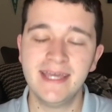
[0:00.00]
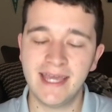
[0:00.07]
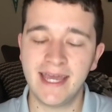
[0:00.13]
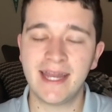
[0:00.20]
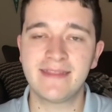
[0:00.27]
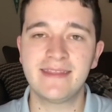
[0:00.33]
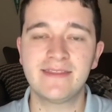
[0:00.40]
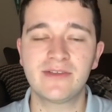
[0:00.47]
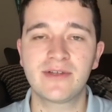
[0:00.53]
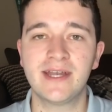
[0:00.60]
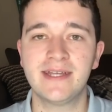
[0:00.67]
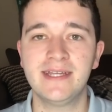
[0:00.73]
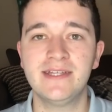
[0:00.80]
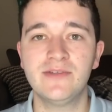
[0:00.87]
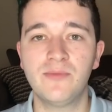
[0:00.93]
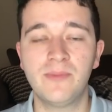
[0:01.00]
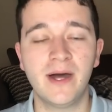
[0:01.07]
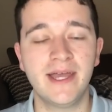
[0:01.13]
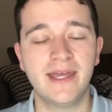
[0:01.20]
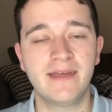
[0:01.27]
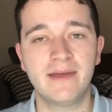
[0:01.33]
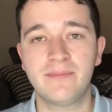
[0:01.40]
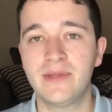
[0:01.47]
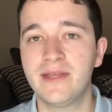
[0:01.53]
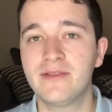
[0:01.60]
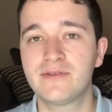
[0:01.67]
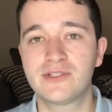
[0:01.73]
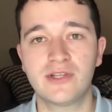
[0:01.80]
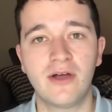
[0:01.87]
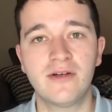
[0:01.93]
And I think they're going to need to play their
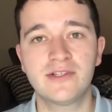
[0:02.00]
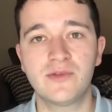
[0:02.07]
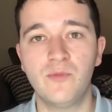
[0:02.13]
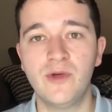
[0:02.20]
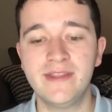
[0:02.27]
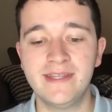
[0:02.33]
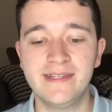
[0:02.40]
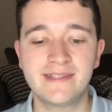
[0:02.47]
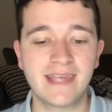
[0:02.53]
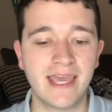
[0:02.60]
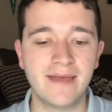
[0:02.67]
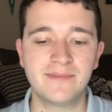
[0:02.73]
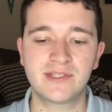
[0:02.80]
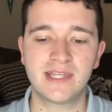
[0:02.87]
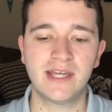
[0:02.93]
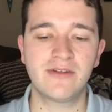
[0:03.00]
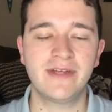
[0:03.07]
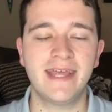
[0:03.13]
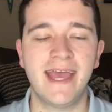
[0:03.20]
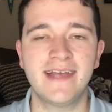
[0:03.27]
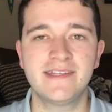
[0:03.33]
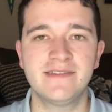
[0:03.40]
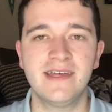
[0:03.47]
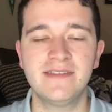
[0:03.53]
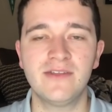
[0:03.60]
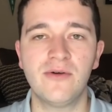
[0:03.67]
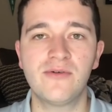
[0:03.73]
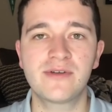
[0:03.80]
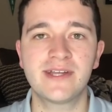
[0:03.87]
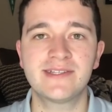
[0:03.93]
stars and win these games. Terry has led the
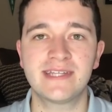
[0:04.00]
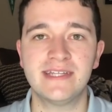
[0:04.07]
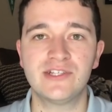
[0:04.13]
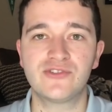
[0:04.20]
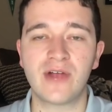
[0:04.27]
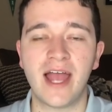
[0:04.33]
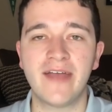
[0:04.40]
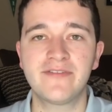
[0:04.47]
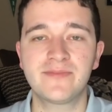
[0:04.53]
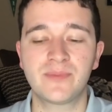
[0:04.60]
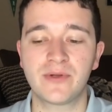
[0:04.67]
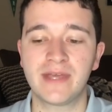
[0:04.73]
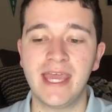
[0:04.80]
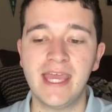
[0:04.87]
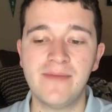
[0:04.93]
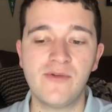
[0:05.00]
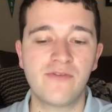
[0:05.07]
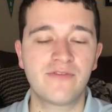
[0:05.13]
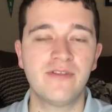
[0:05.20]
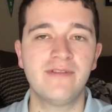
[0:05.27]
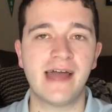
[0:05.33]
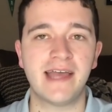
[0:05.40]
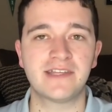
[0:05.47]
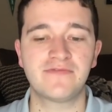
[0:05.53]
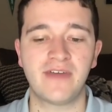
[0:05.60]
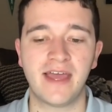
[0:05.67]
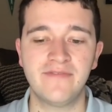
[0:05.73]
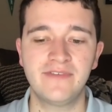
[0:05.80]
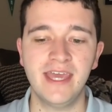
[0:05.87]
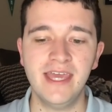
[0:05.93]
Hornets in drives per game over the last
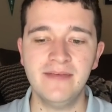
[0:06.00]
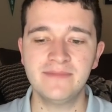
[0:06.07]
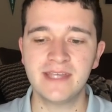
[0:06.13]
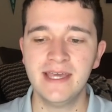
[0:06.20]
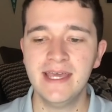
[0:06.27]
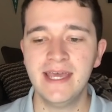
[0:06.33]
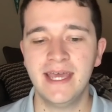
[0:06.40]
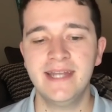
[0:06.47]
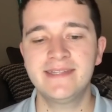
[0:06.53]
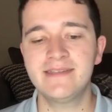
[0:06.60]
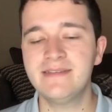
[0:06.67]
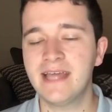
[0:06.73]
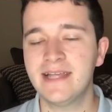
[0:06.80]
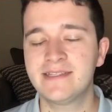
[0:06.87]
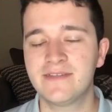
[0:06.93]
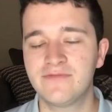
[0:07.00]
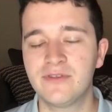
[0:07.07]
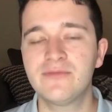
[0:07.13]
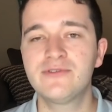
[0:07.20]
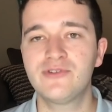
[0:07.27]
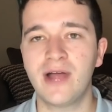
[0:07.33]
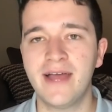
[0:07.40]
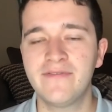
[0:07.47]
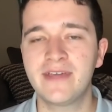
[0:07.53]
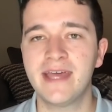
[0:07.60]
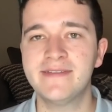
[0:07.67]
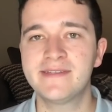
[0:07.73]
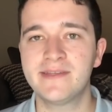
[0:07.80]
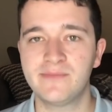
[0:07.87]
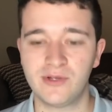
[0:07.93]
five games. And it's the Nets. If you drive
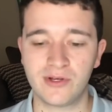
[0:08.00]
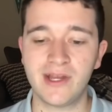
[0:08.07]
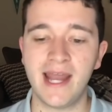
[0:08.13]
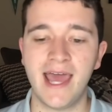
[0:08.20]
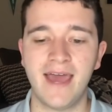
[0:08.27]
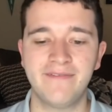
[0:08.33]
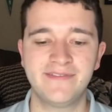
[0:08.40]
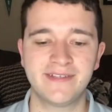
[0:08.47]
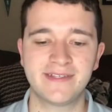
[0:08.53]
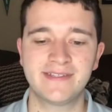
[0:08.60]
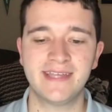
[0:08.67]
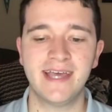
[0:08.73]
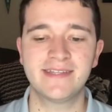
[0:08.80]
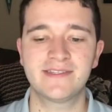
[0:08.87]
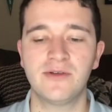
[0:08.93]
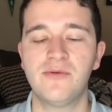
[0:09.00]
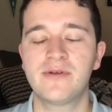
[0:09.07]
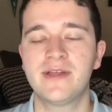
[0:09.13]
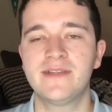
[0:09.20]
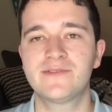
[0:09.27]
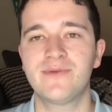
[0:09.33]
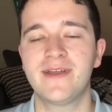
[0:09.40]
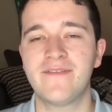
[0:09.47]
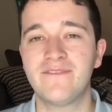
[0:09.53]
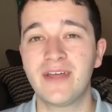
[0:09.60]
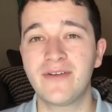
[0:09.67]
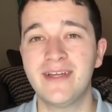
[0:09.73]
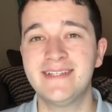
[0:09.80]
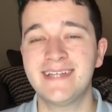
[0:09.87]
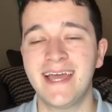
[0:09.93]
against them, you're going to have success. The Hornets run a
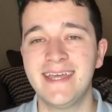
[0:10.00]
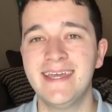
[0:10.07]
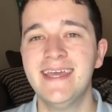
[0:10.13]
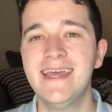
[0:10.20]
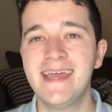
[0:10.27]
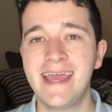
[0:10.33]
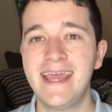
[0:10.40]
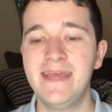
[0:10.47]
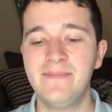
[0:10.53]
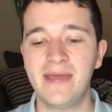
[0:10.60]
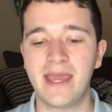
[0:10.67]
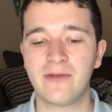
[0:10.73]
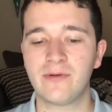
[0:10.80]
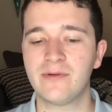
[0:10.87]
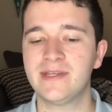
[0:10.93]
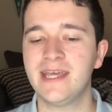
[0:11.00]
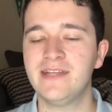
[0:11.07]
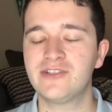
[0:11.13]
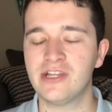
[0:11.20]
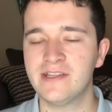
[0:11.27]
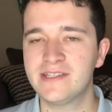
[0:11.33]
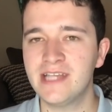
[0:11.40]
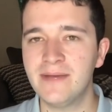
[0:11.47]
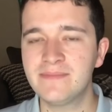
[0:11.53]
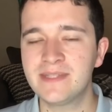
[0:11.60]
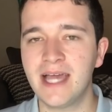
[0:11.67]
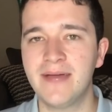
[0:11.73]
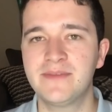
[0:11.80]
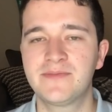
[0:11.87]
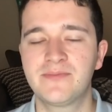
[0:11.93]
very tight 8-man rotation,
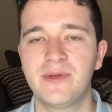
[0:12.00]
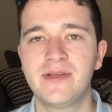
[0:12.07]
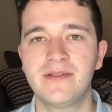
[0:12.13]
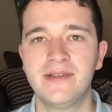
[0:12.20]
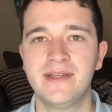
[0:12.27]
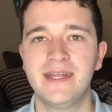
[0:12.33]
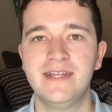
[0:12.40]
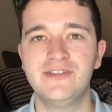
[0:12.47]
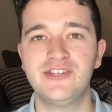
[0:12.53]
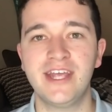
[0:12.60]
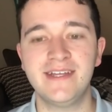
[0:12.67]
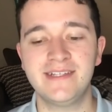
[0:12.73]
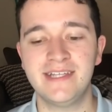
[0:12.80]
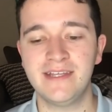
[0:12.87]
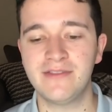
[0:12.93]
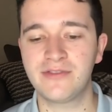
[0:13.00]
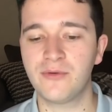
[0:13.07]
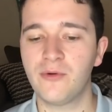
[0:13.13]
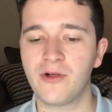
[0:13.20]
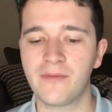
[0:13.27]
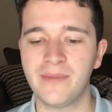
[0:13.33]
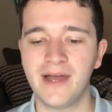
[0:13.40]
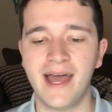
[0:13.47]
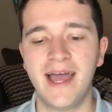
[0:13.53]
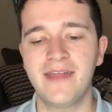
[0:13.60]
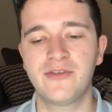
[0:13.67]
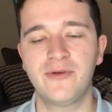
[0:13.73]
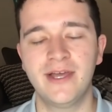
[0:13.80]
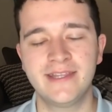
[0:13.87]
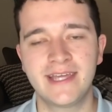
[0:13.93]
sometimes sprinkling in JT Thor. But
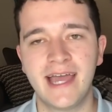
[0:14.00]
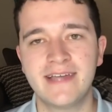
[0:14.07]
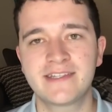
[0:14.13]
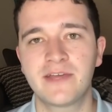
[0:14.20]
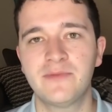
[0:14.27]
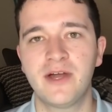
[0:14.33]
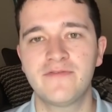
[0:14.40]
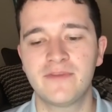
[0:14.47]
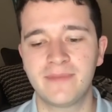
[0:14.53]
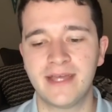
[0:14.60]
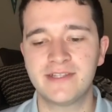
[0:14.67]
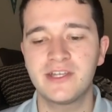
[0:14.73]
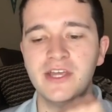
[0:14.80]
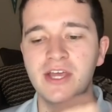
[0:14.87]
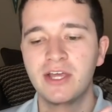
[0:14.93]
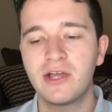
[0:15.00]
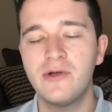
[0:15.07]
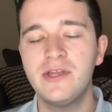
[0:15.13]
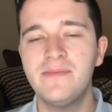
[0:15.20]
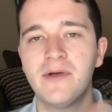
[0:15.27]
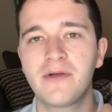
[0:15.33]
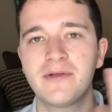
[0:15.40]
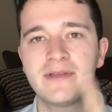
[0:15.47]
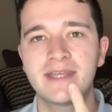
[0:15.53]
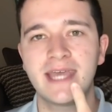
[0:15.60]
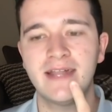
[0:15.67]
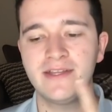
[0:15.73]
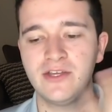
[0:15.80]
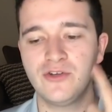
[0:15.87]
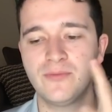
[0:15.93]
either way, the guys coming off the bench, Cody Martin,
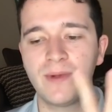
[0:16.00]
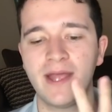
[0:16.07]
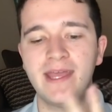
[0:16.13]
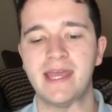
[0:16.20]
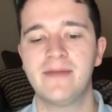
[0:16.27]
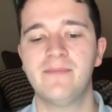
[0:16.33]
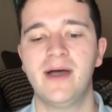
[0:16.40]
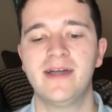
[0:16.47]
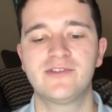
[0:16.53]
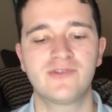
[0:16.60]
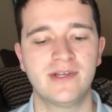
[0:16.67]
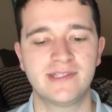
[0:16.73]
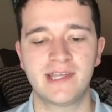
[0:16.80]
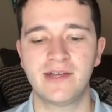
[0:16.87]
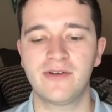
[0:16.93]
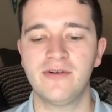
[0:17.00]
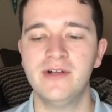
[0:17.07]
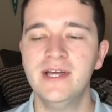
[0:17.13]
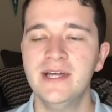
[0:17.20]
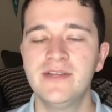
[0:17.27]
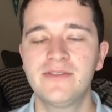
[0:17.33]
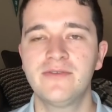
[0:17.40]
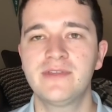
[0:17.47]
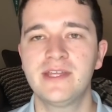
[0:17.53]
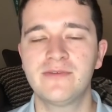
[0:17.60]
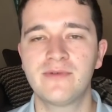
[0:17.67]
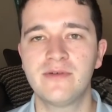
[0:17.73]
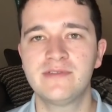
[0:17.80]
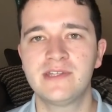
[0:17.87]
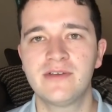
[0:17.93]
Kelly Oubre, and Montrezl Harrell, they'll need
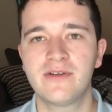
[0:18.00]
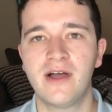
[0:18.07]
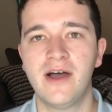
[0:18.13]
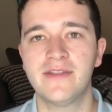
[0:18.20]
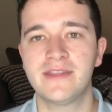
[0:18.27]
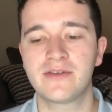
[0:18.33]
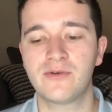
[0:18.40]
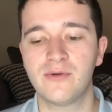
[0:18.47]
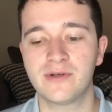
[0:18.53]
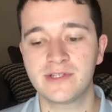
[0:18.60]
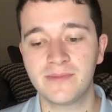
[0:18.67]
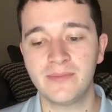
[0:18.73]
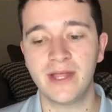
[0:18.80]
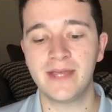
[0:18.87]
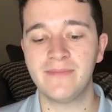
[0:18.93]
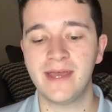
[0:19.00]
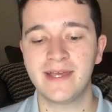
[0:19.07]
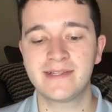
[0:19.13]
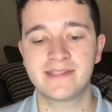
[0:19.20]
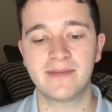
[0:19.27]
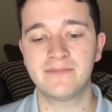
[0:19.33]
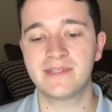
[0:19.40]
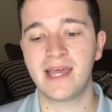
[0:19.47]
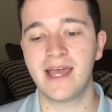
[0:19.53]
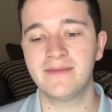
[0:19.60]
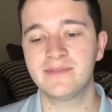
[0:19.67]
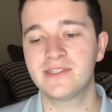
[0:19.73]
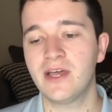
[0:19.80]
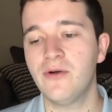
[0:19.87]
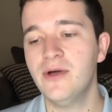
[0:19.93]
Rozier on the court to play make
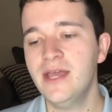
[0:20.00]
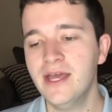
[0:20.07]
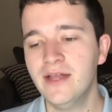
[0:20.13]
sometimes. So,